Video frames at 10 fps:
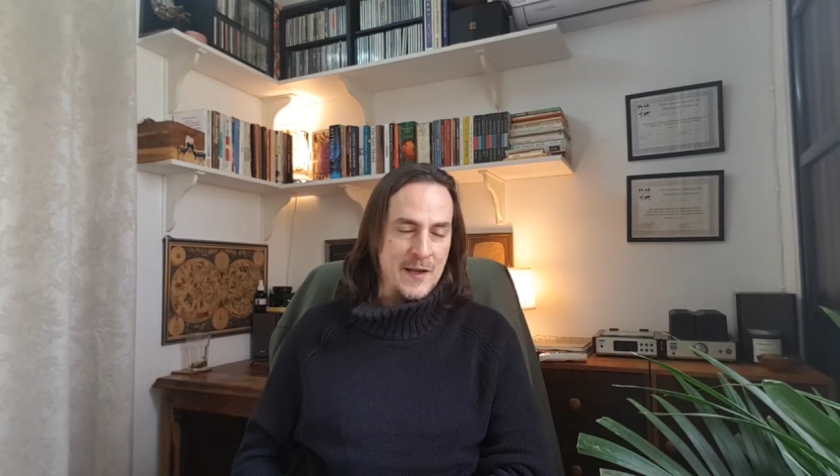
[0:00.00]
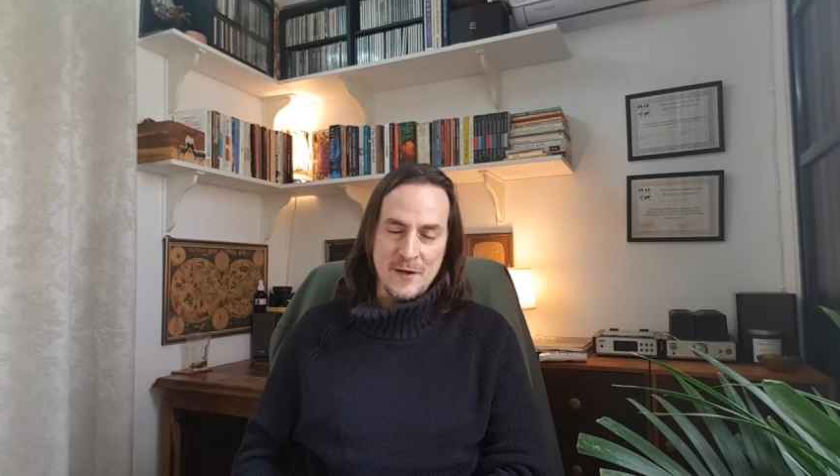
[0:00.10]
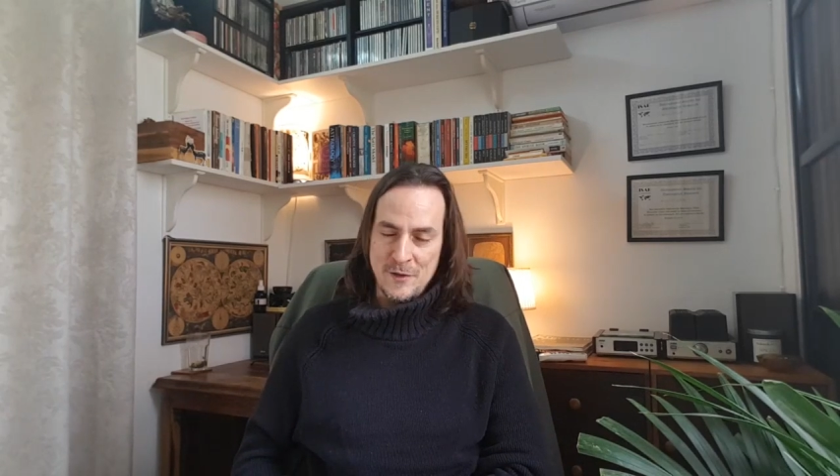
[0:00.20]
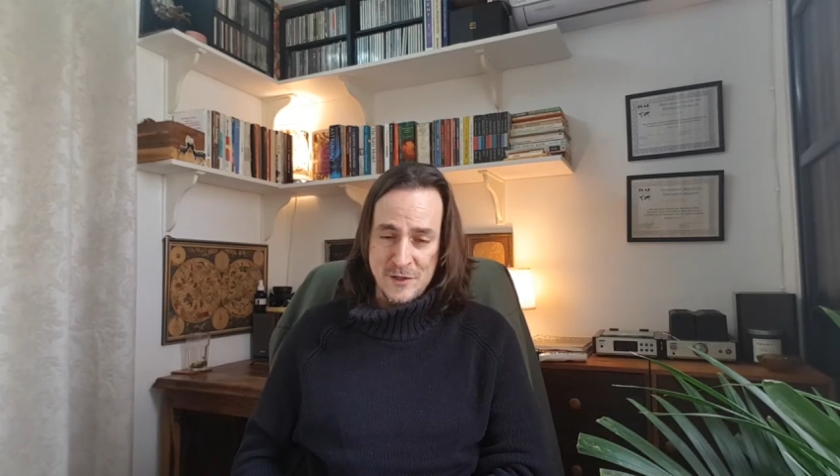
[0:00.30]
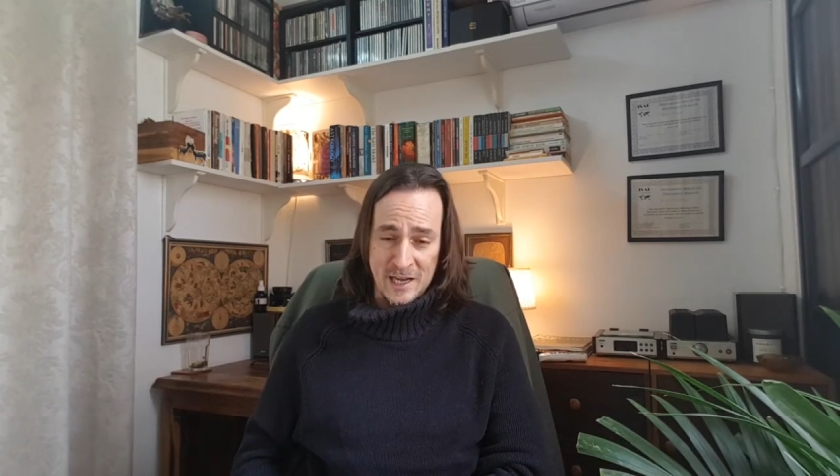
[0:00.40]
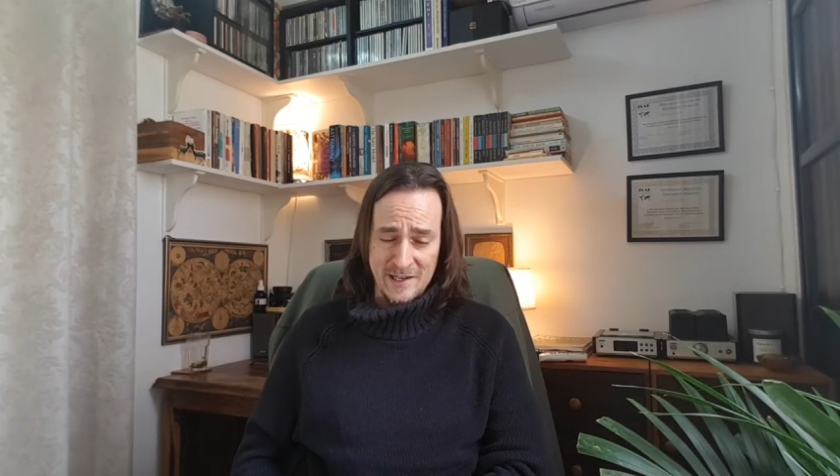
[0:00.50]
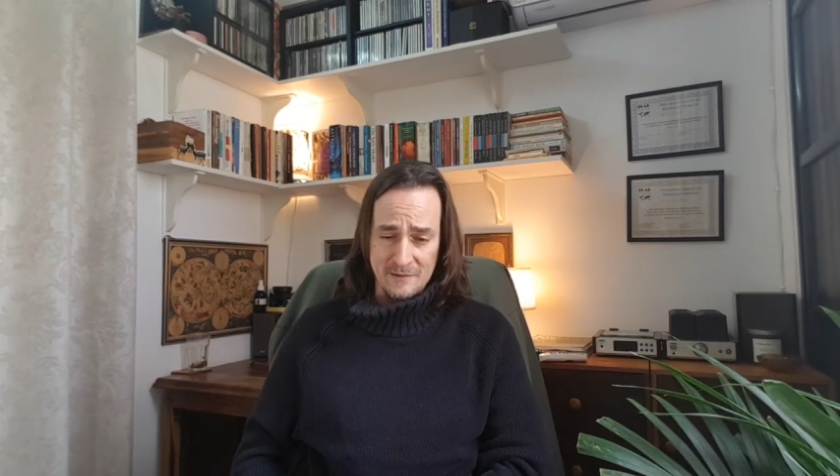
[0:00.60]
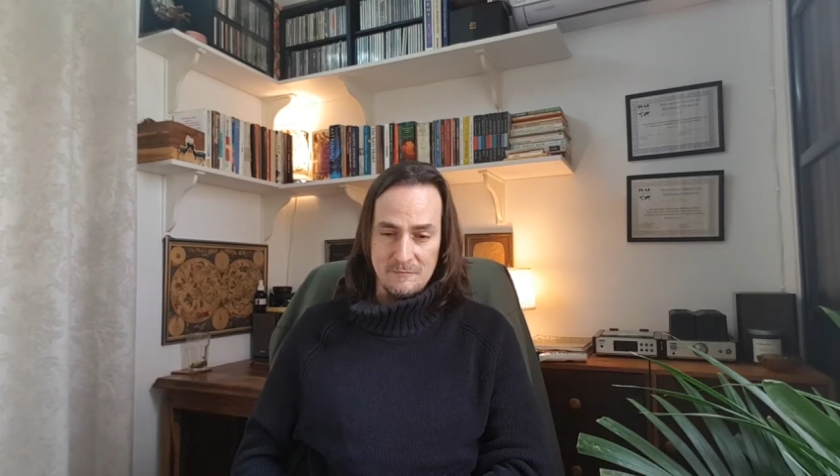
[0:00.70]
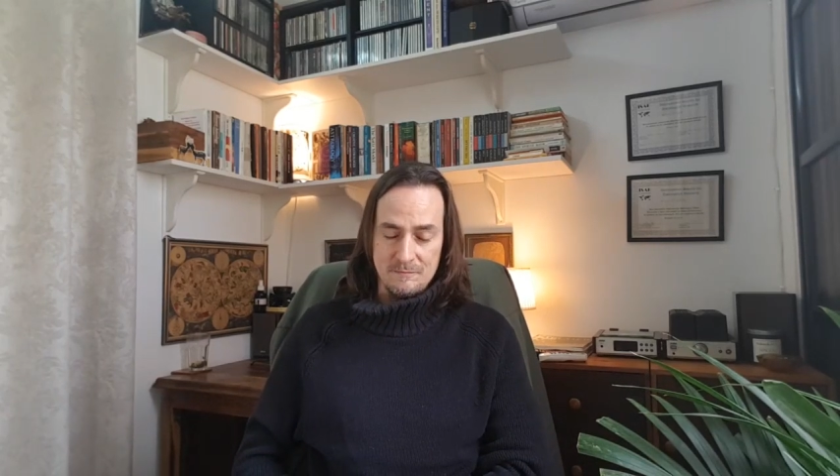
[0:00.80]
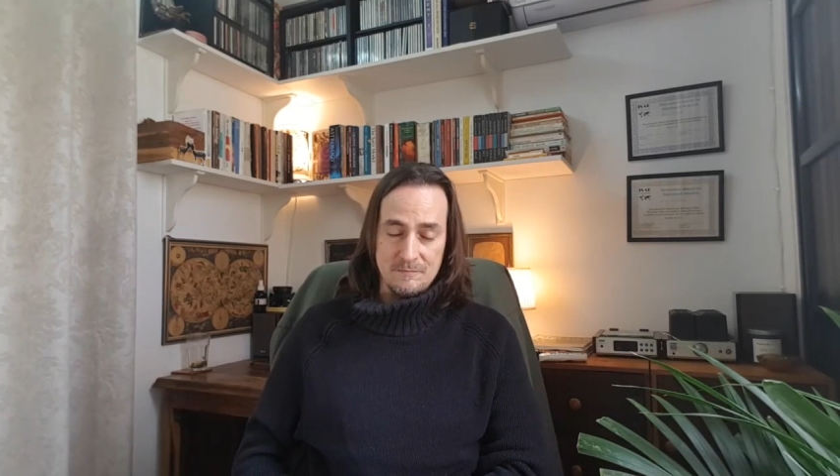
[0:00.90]
energetic
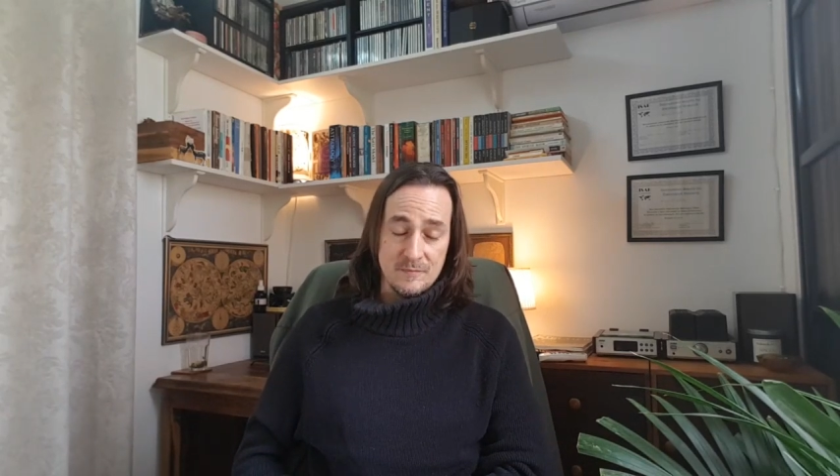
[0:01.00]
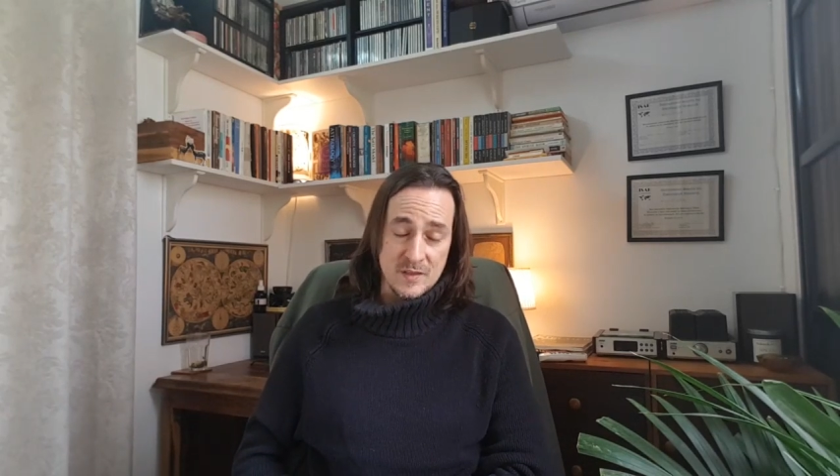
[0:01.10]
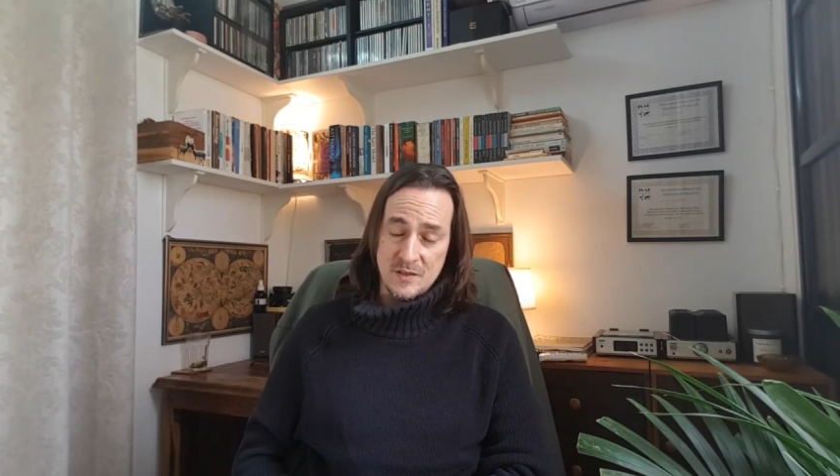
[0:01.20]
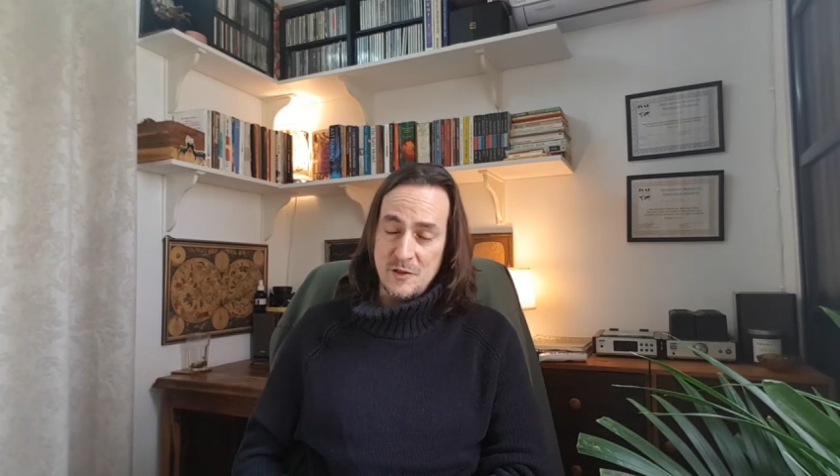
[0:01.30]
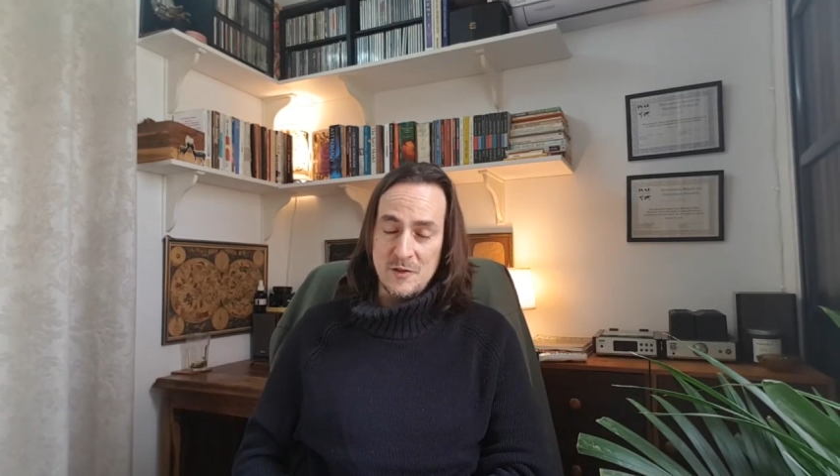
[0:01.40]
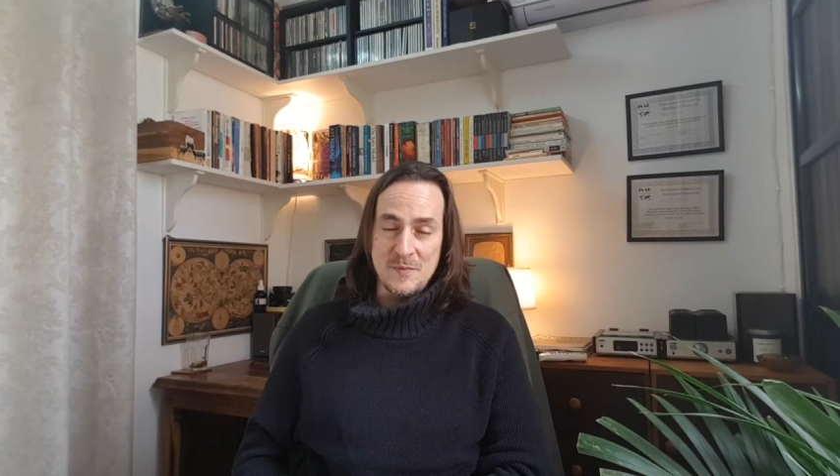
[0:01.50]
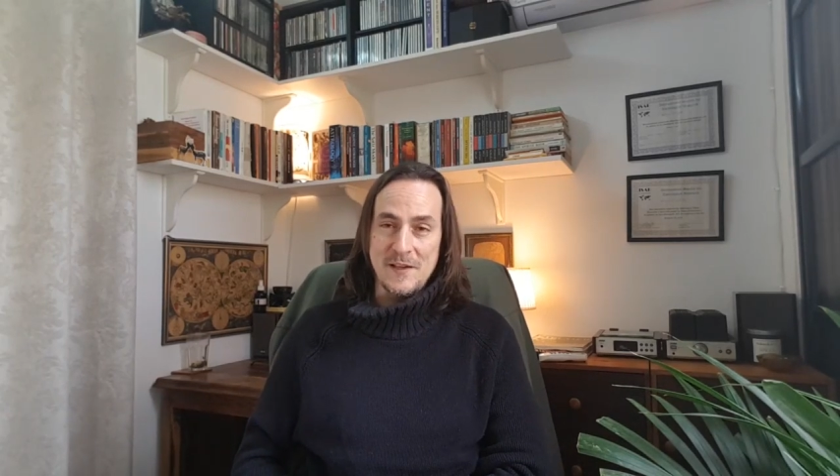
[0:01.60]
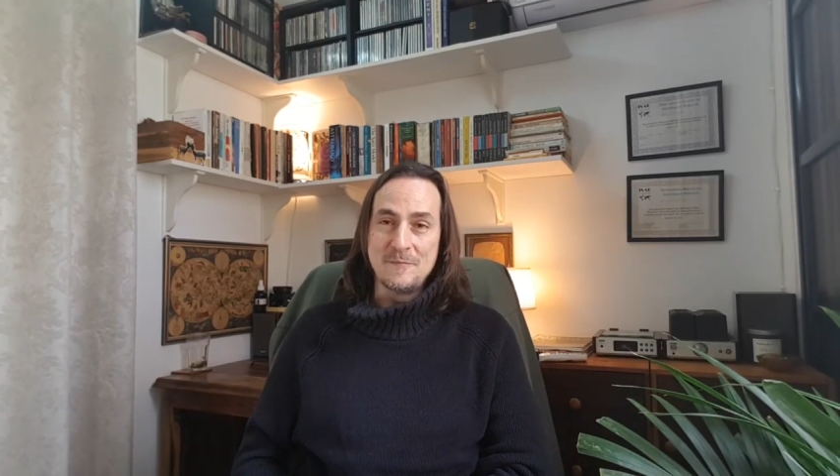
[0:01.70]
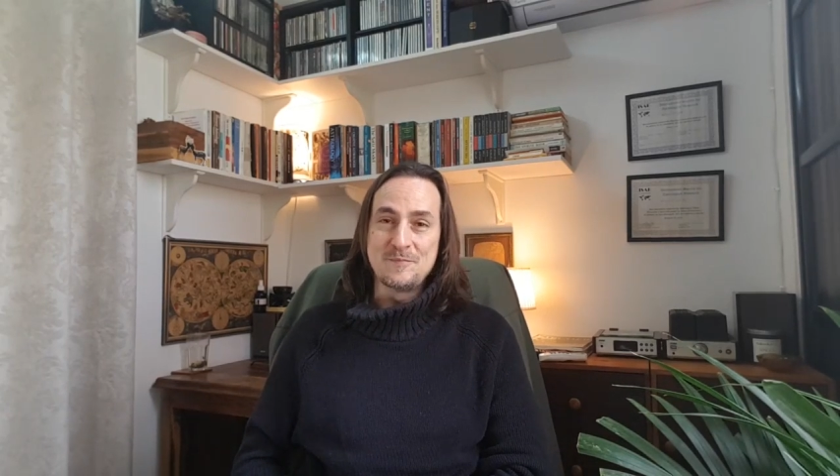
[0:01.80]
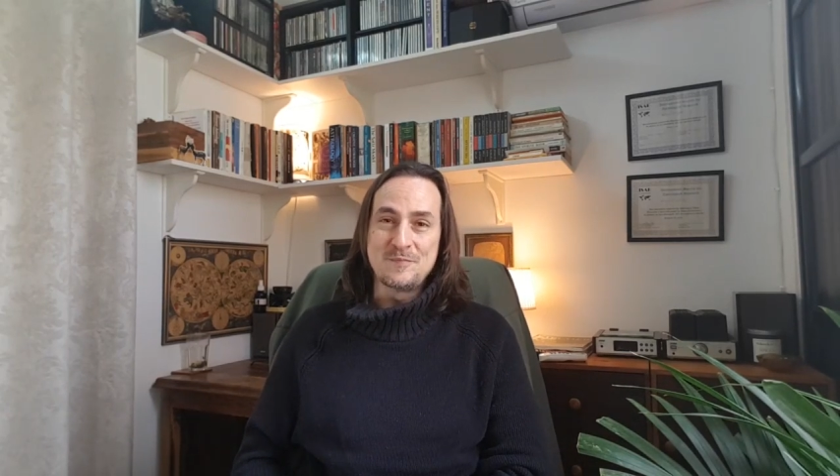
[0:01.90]
excuse me.